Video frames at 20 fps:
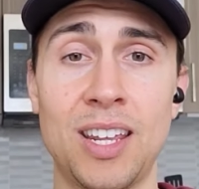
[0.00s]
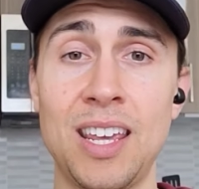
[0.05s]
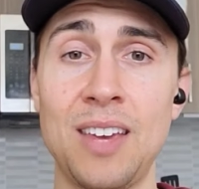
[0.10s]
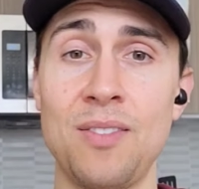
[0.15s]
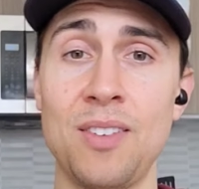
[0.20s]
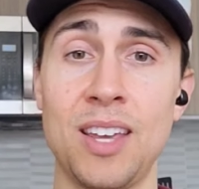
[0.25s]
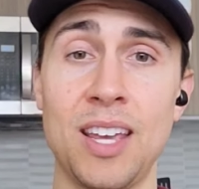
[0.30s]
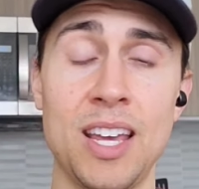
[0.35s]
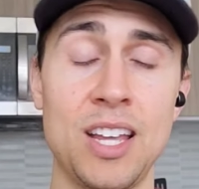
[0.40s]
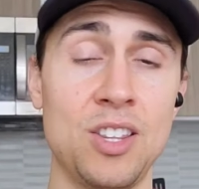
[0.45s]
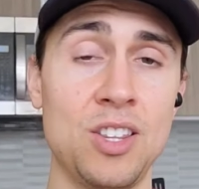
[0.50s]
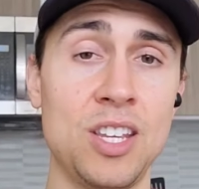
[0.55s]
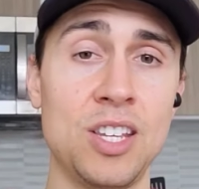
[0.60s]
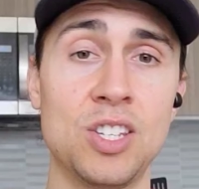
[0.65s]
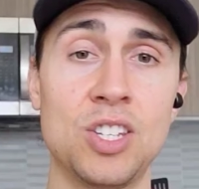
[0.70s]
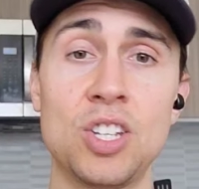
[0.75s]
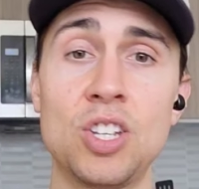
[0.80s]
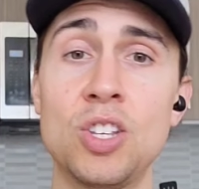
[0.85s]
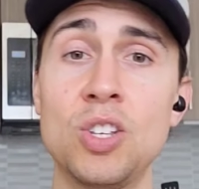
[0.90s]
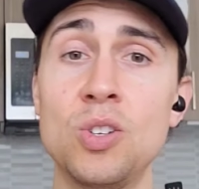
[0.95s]
giving it
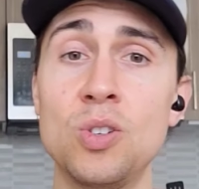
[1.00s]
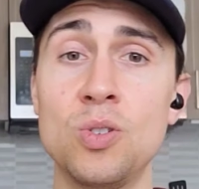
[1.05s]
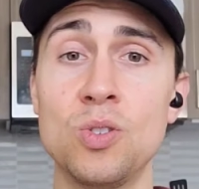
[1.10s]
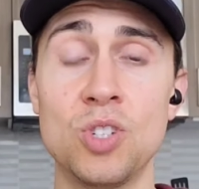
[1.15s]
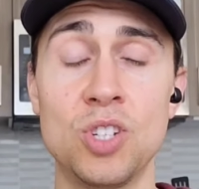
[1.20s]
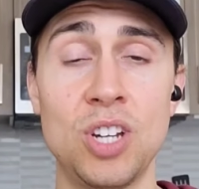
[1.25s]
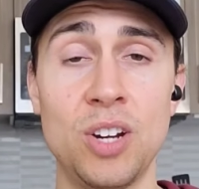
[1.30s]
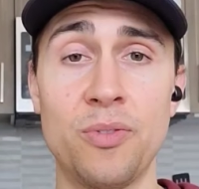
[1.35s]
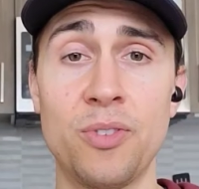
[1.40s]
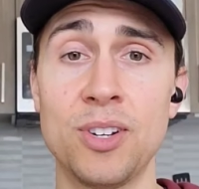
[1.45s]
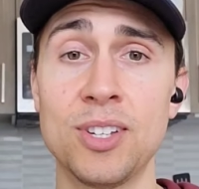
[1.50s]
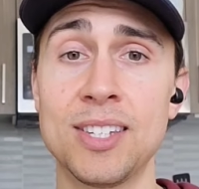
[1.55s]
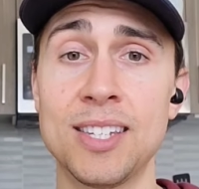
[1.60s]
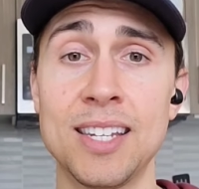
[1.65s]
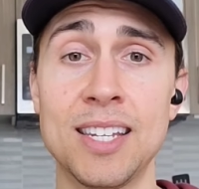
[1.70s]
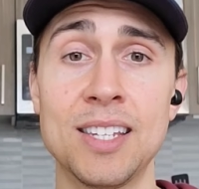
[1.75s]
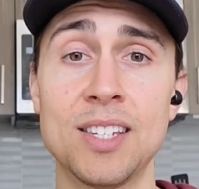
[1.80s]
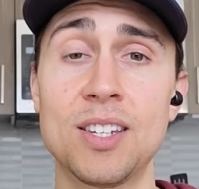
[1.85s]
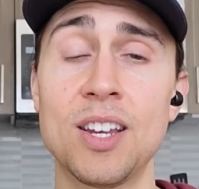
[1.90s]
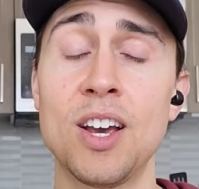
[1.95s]
these huge
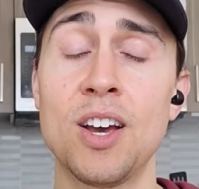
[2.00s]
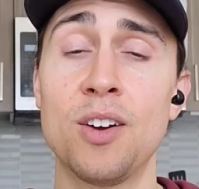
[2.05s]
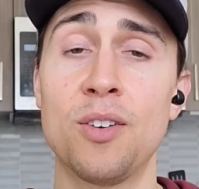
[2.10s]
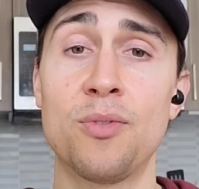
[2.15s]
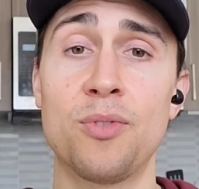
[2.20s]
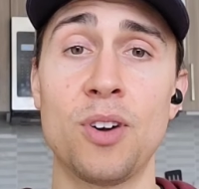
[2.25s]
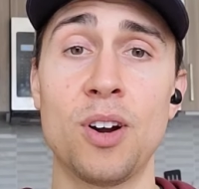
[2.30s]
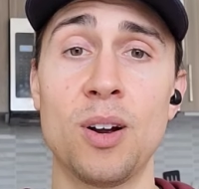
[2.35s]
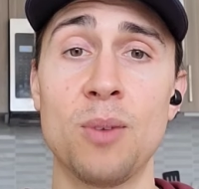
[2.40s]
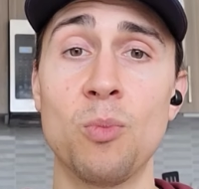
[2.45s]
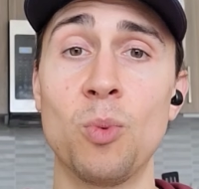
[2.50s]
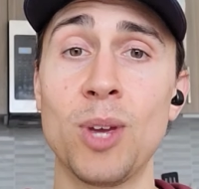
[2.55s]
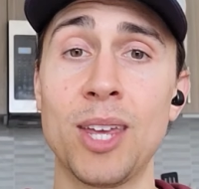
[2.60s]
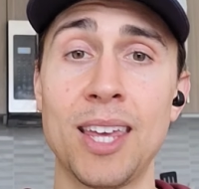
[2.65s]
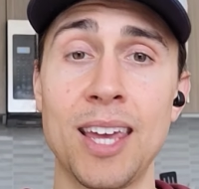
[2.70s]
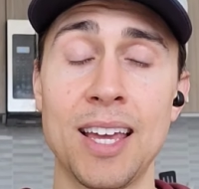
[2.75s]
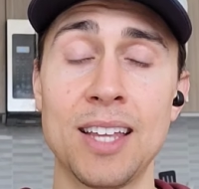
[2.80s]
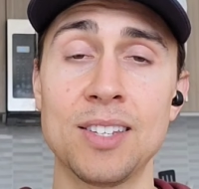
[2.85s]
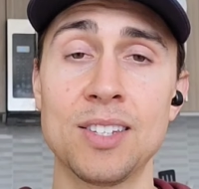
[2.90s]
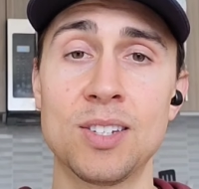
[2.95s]
differences from
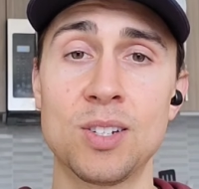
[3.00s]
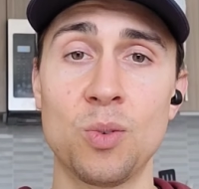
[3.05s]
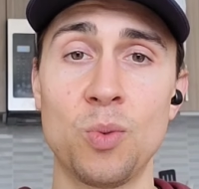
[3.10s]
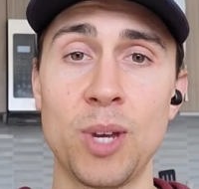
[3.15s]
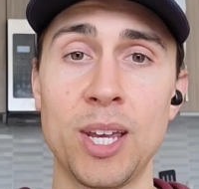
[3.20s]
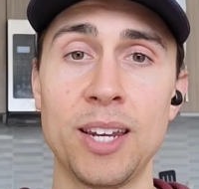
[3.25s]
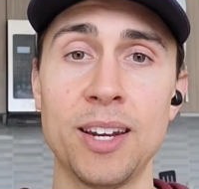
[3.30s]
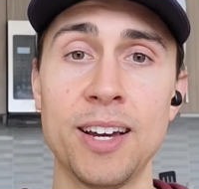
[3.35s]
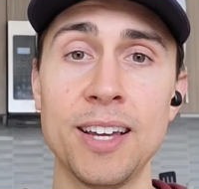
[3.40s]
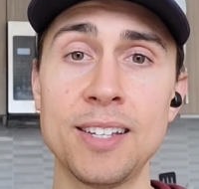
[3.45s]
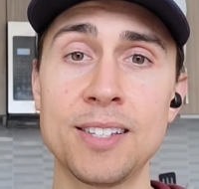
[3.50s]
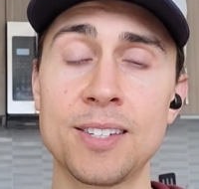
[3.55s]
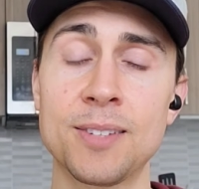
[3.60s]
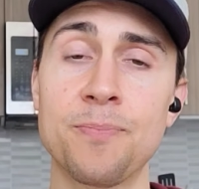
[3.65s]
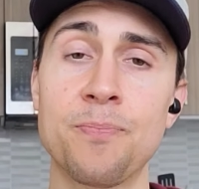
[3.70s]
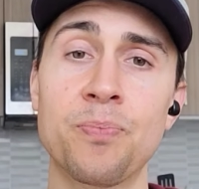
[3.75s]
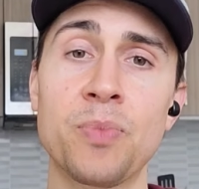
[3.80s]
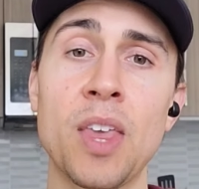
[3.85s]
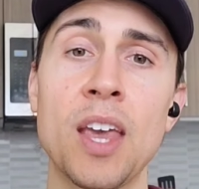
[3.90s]
weekends to weeknights.